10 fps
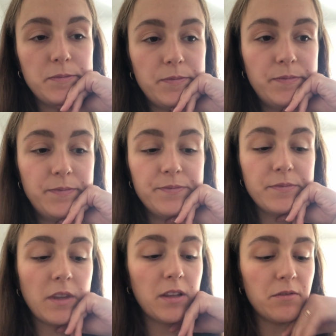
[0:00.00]

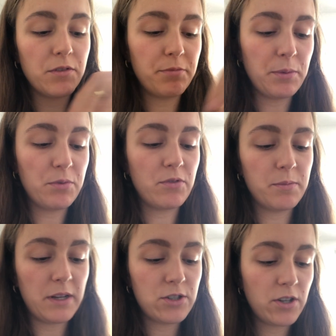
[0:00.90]
with people from
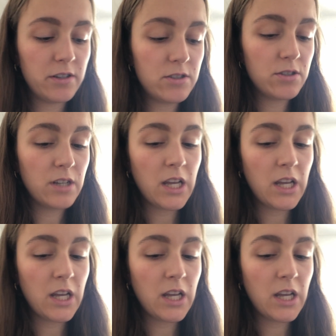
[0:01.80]
my church,